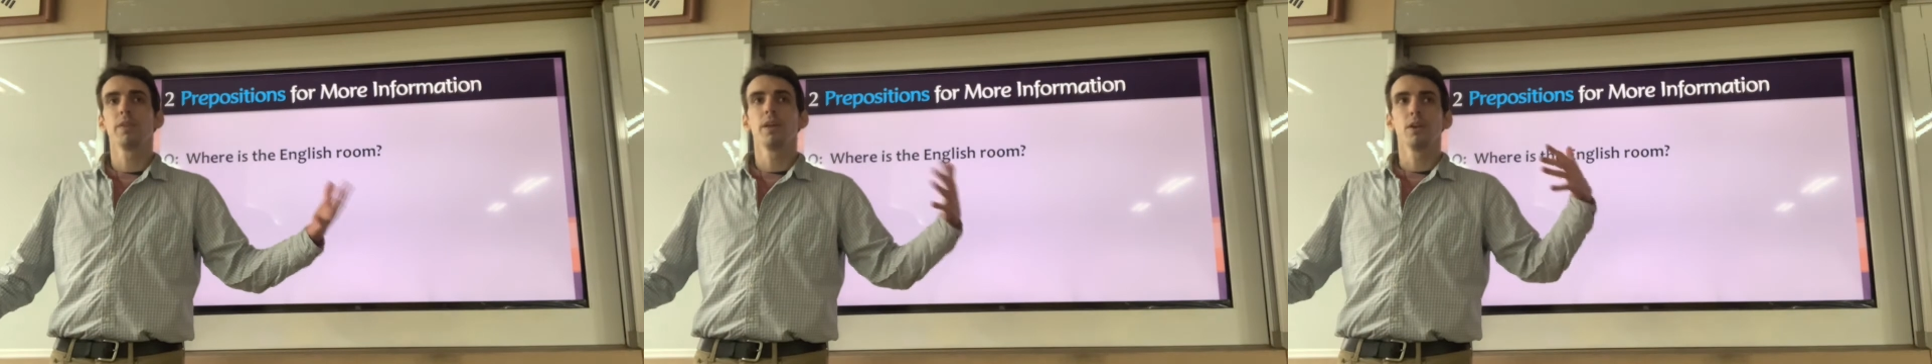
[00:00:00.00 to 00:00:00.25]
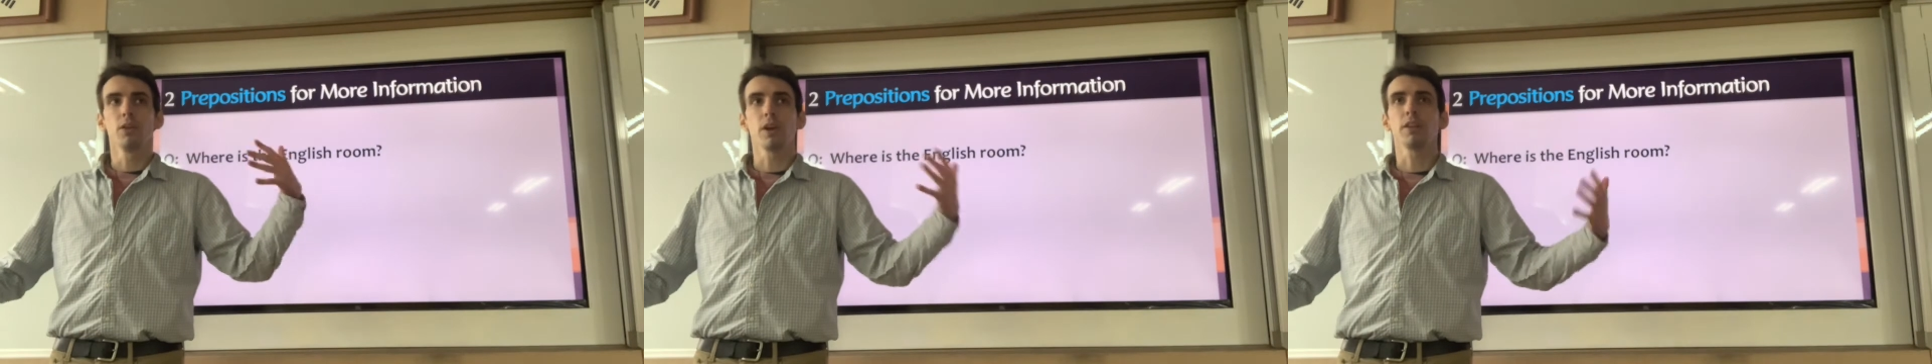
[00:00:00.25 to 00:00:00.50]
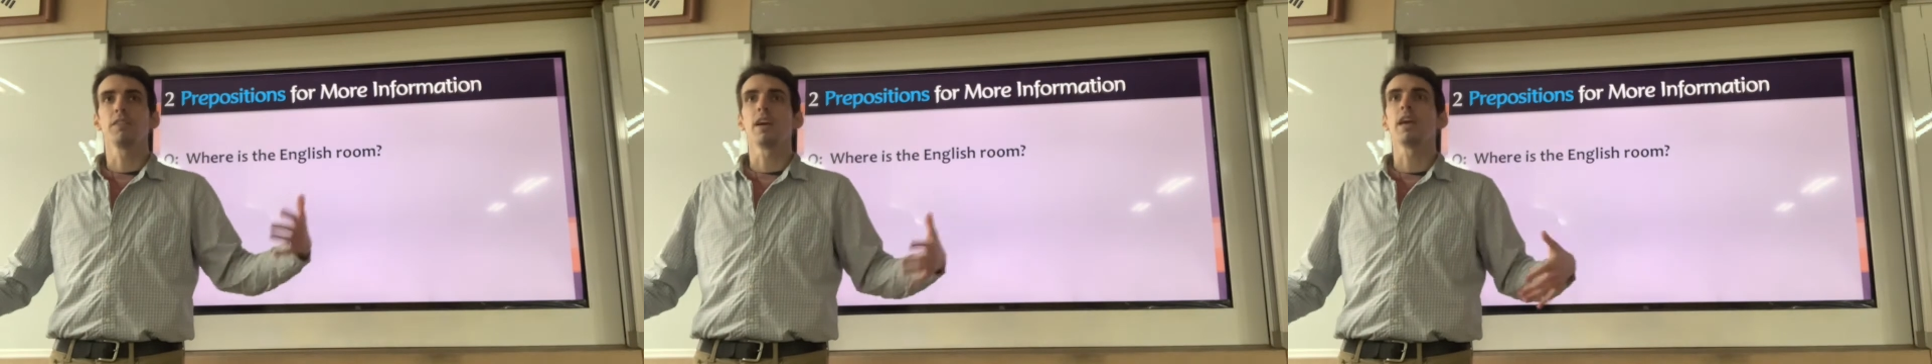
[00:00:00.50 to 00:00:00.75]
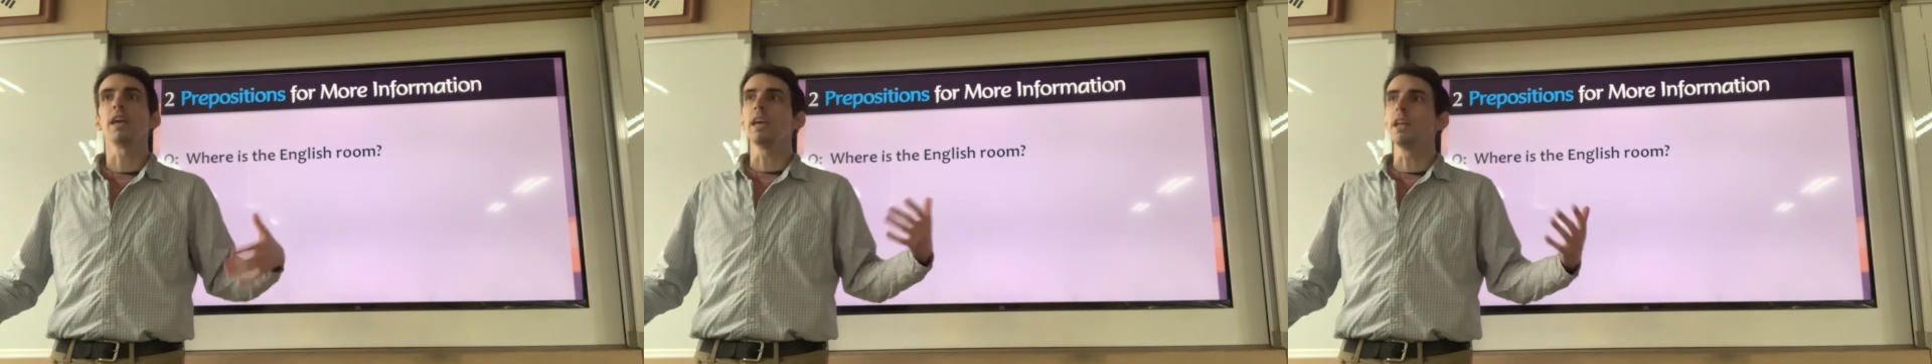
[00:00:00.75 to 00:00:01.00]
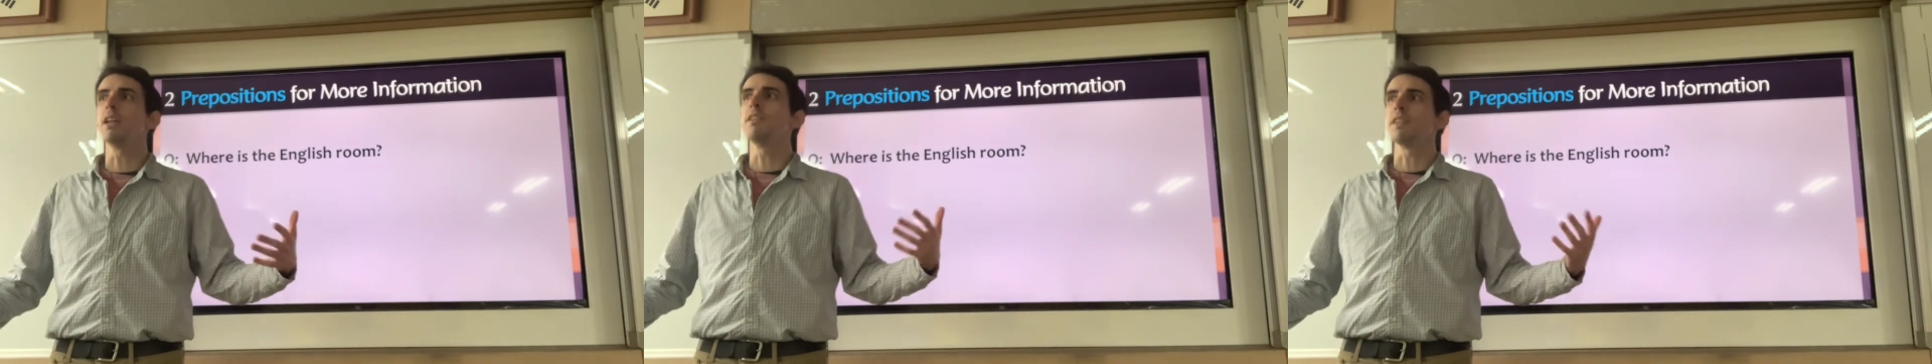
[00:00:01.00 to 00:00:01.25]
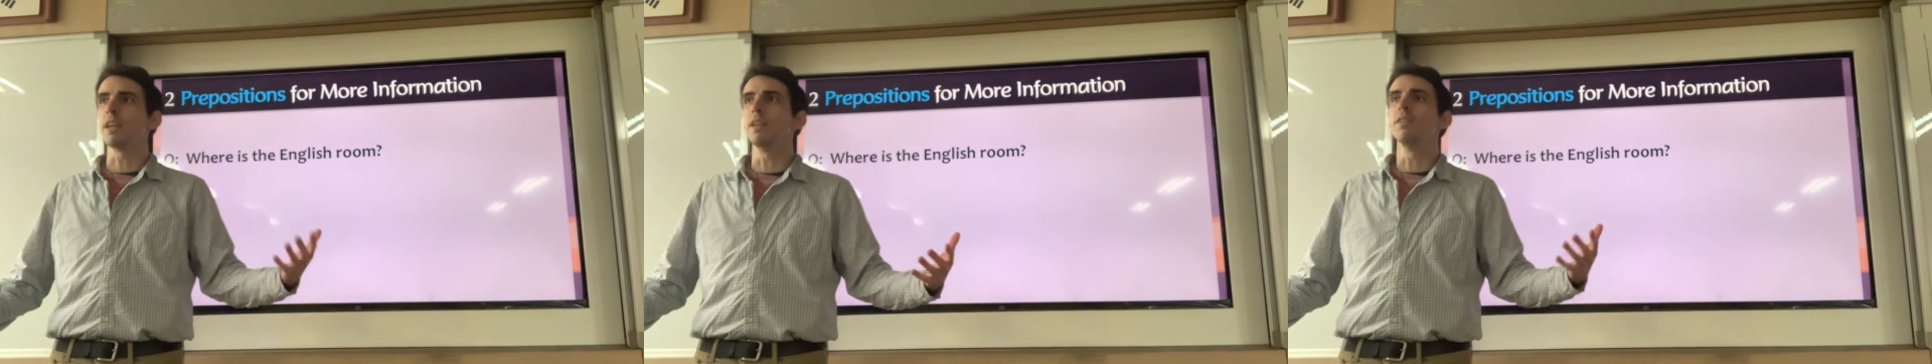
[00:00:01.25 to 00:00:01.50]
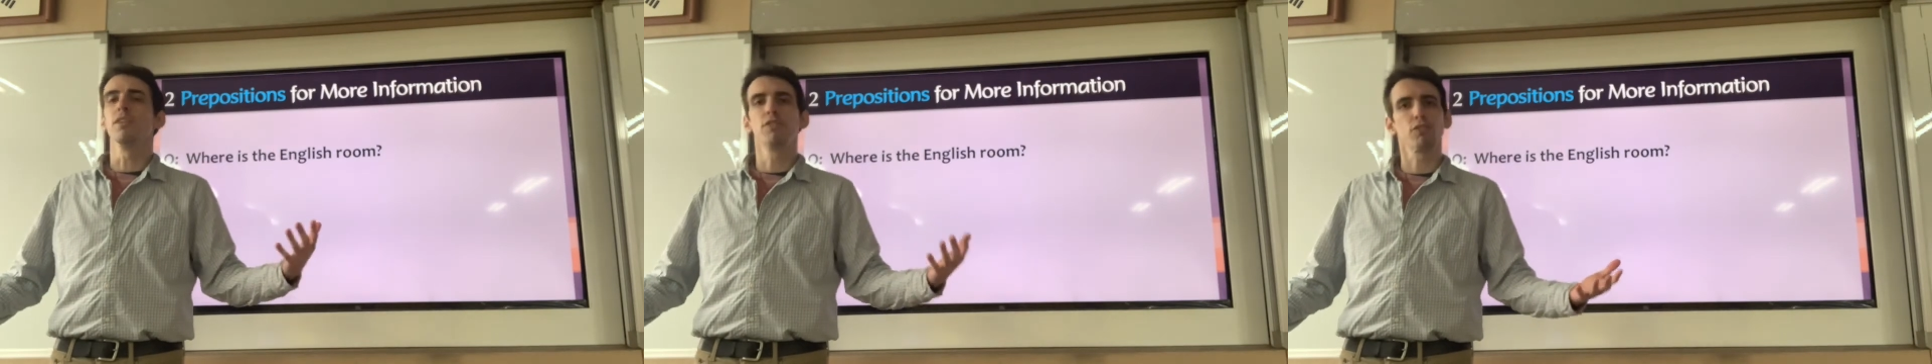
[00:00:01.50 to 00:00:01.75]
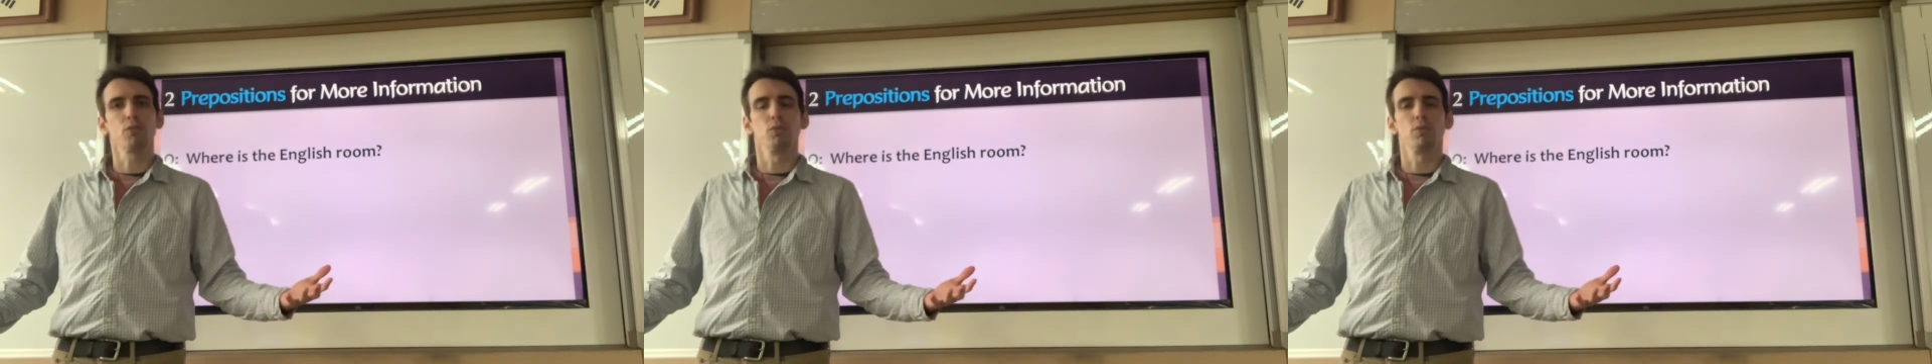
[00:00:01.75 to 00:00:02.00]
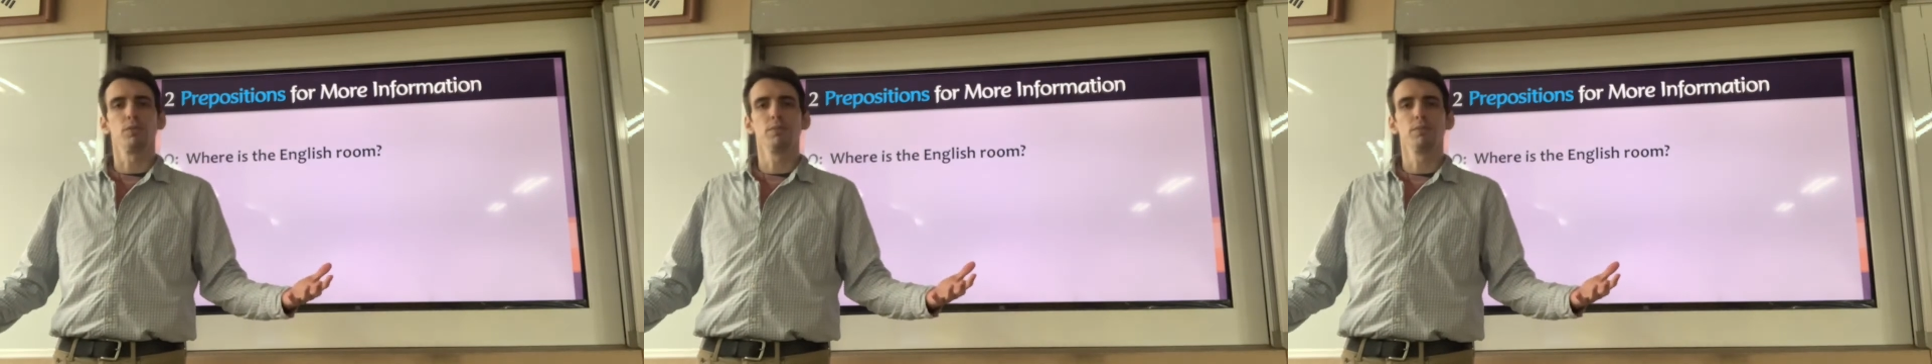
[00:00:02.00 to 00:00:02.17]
You could say, it is in the school.